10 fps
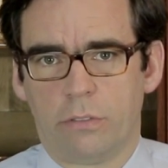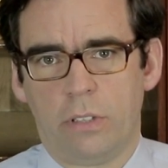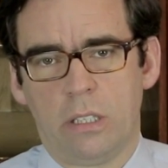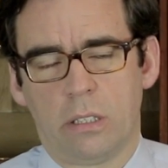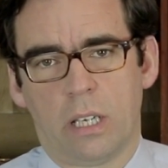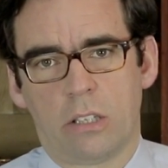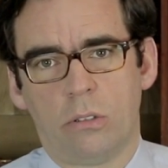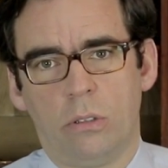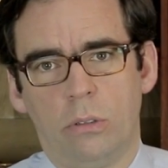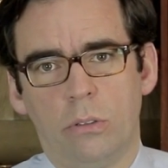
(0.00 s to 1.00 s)
of
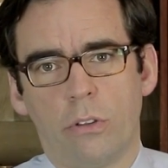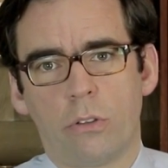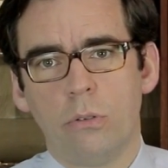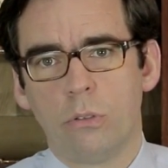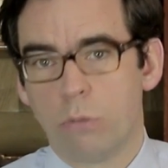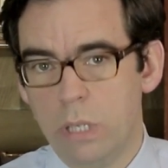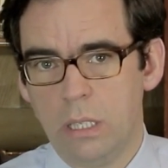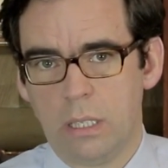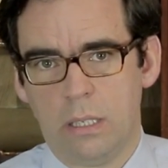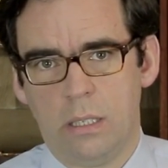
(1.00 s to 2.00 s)
international law through
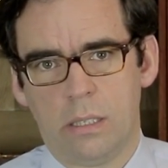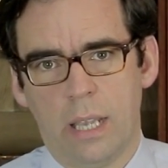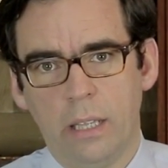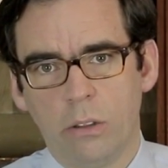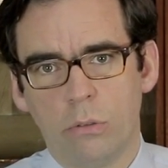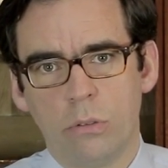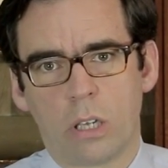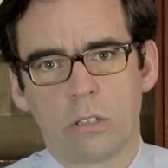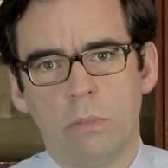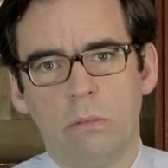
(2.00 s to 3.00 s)
treaties and through
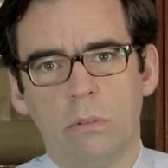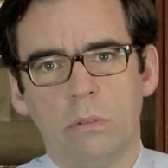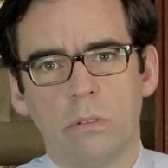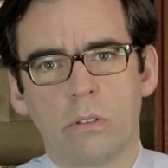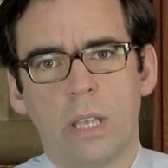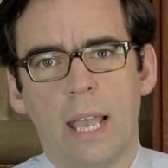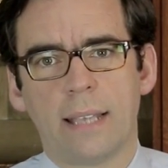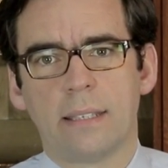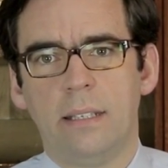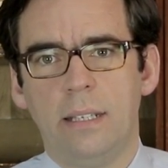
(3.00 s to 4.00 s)
customary rules
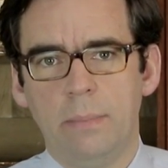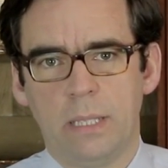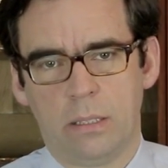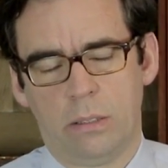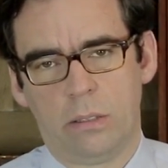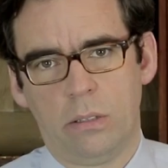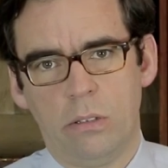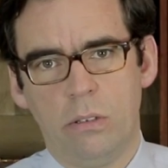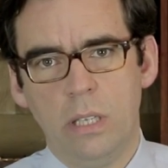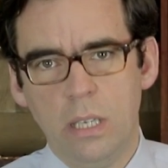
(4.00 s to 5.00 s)
has limited
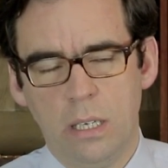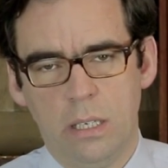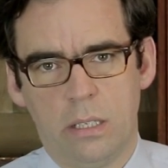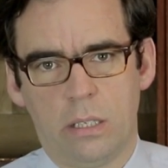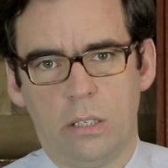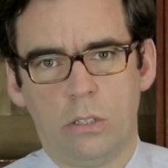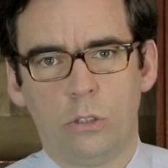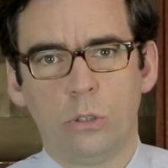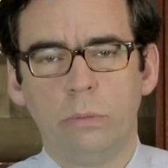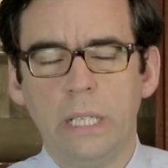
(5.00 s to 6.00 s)
the need
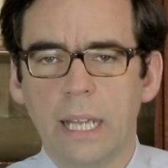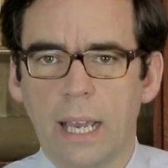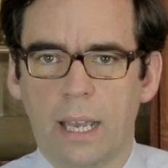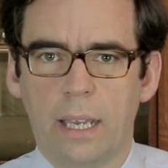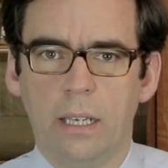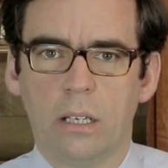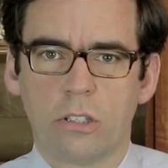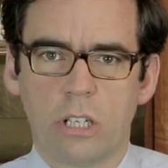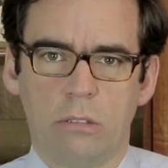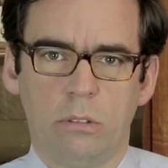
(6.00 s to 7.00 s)
to rely
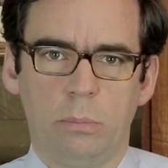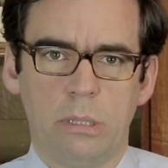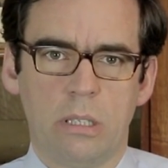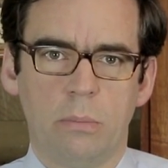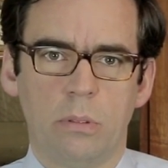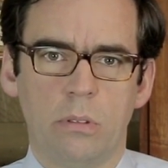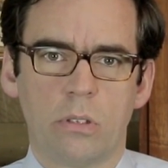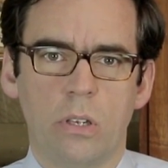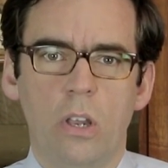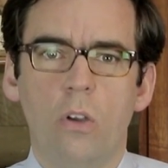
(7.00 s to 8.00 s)
on general
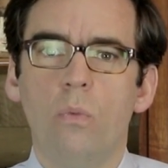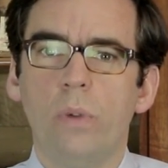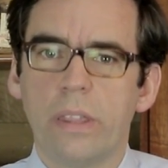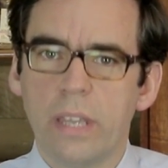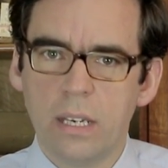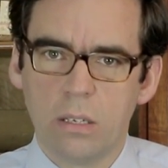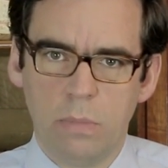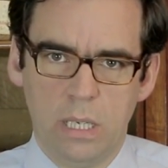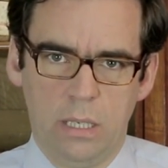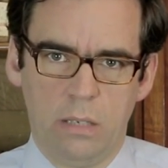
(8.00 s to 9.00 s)
principles within the
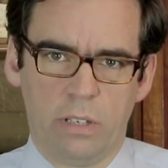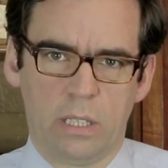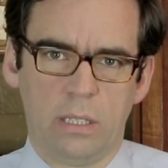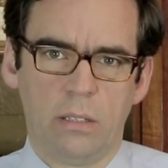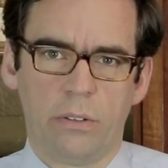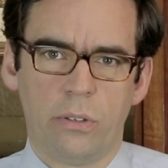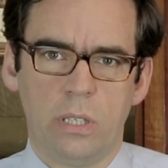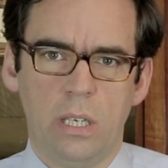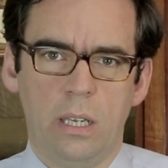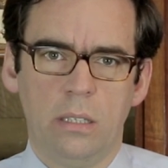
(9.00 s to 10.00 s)
meaning of Article
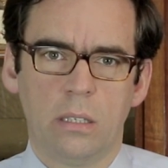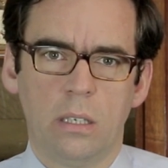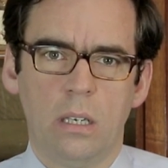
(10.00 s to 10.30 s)
38